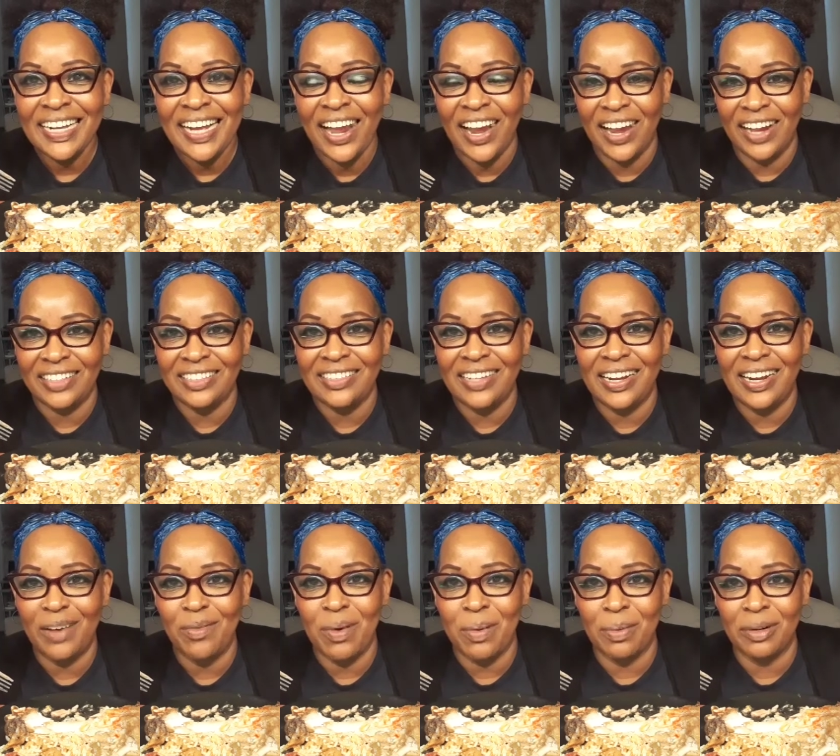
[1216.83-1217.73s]
And I'll say
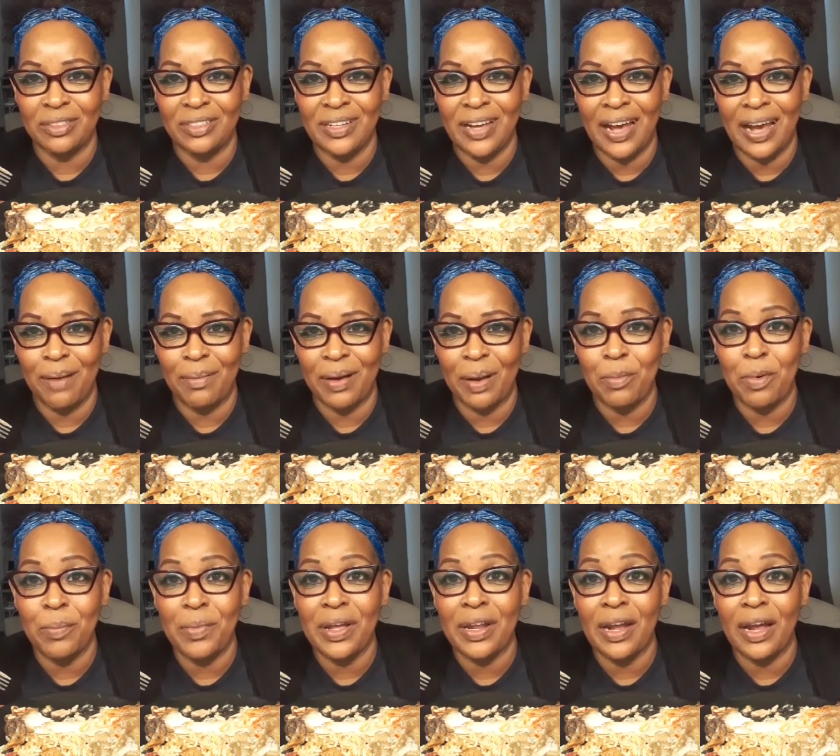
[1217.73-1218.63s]
that one more time, and I'm
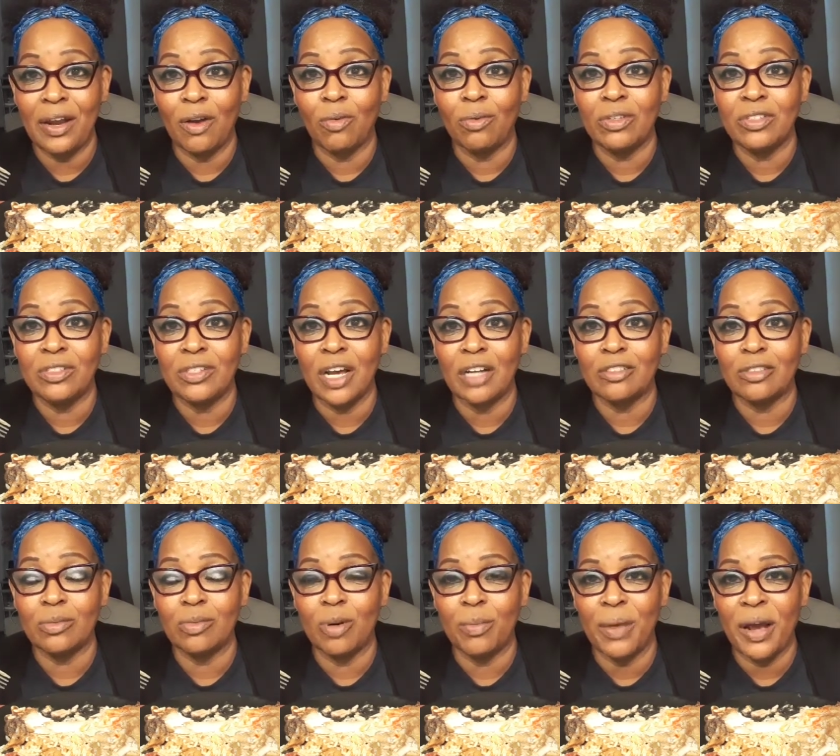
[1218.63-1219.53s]
going to mean that on a
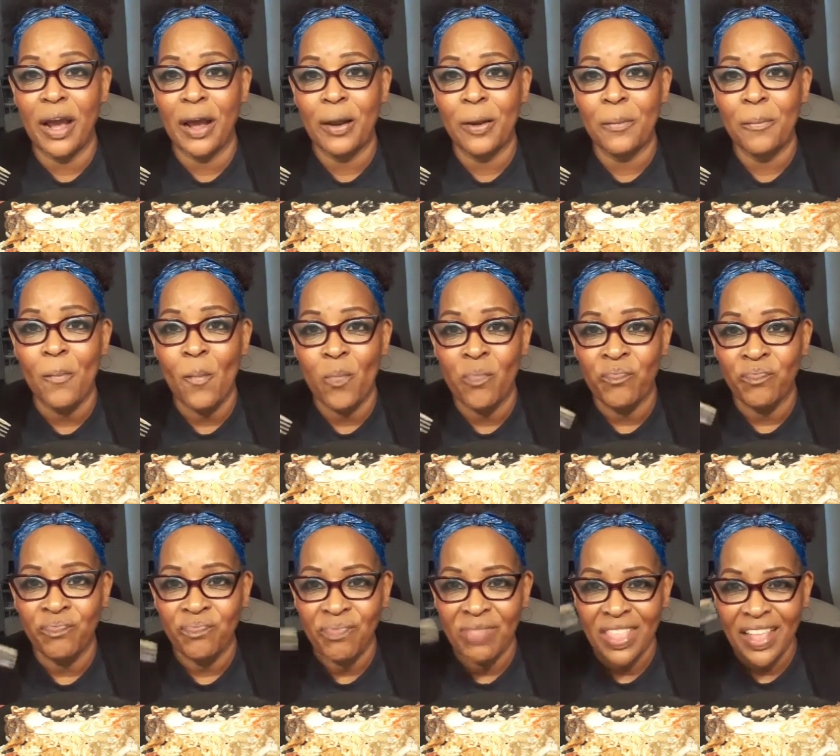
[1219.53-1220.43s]
sexual manner.
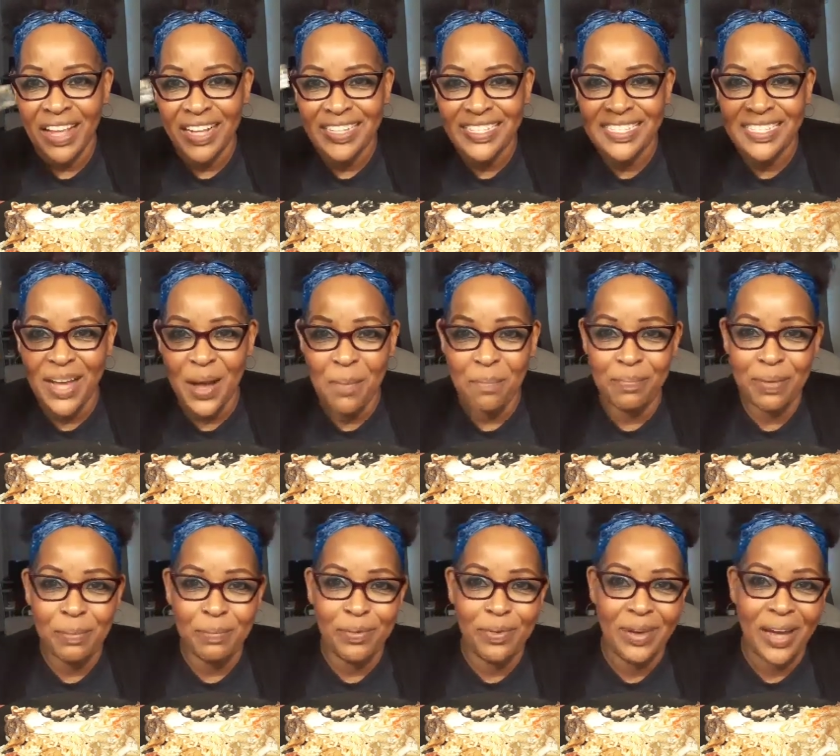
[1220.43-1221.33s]
Some
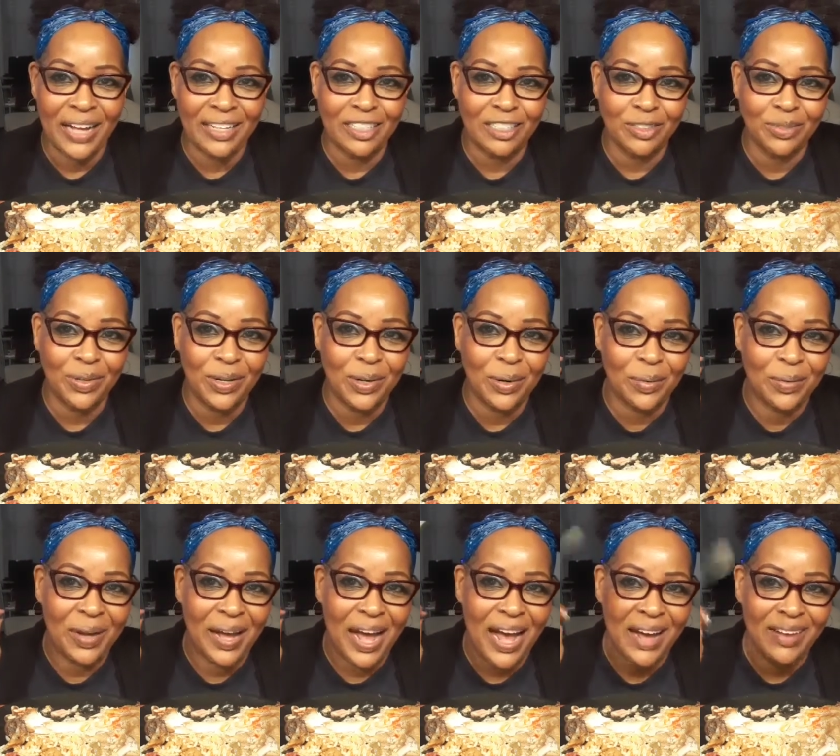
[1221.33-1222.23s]
people you got to treat on
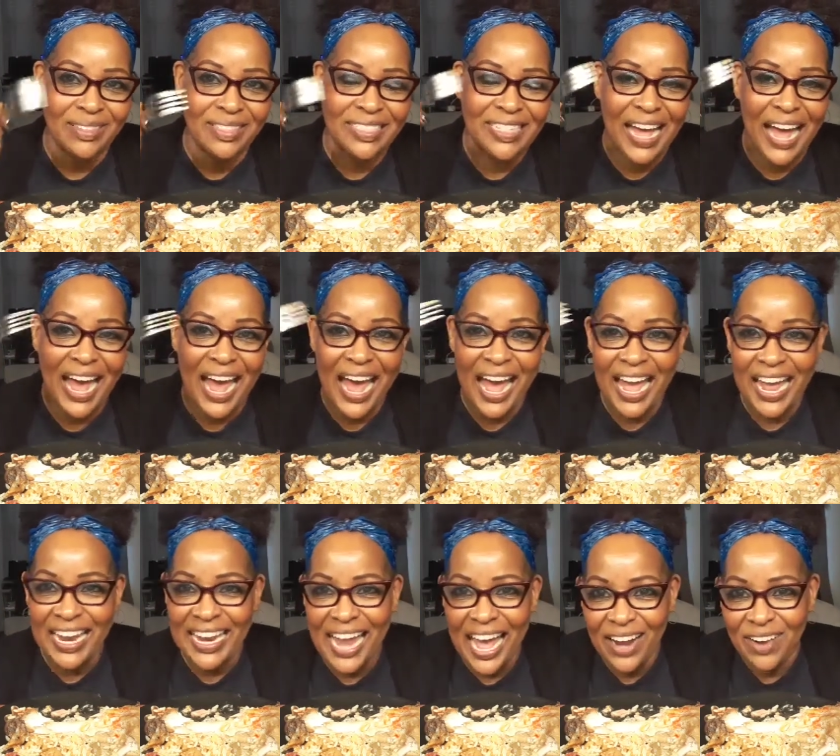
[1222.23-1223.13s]
the outside,
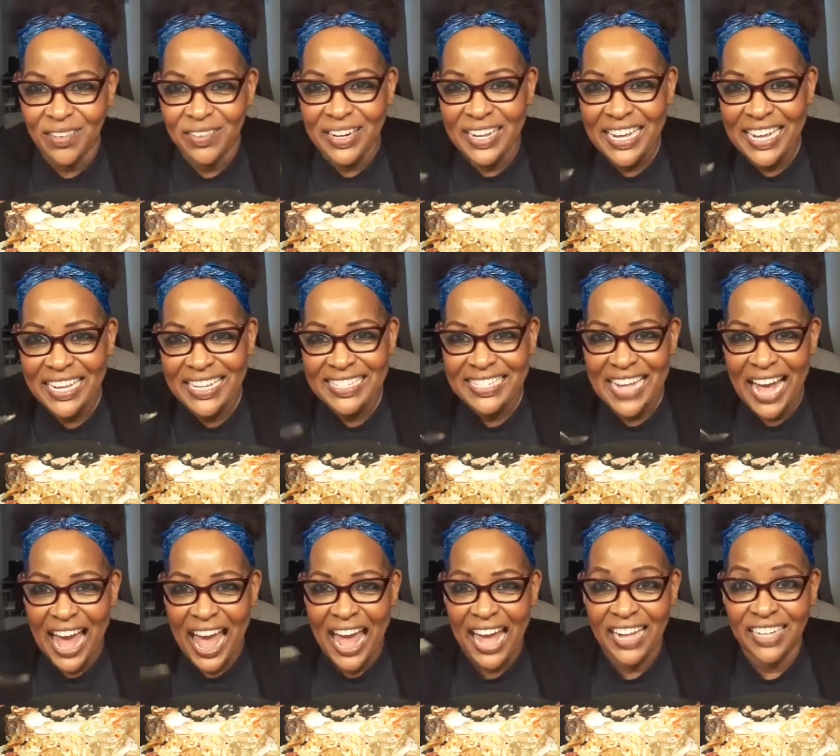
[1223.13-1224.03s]
not on the
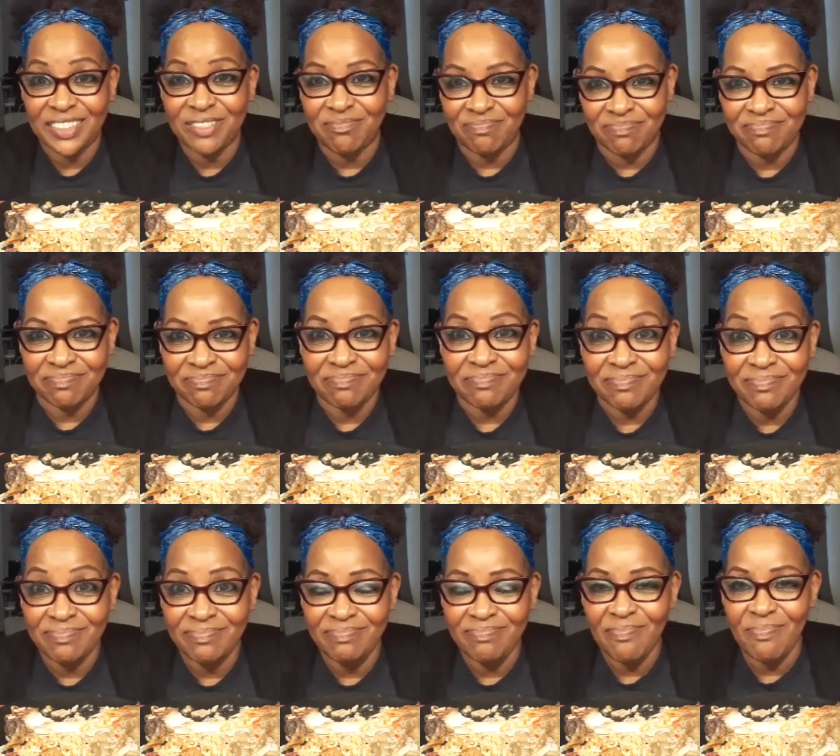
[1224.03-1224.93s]
inside.
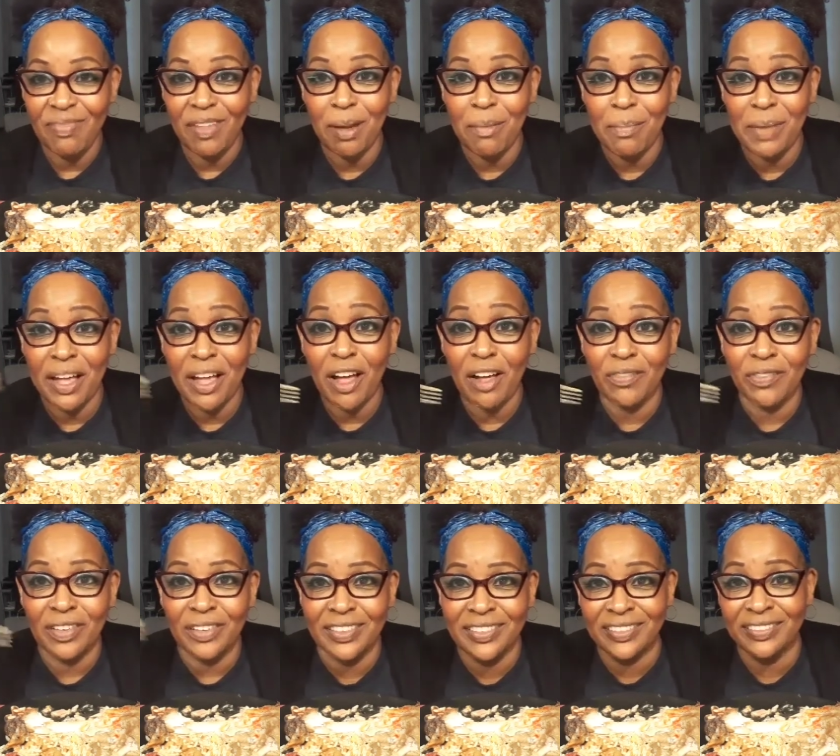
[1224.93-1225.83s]
Be careful.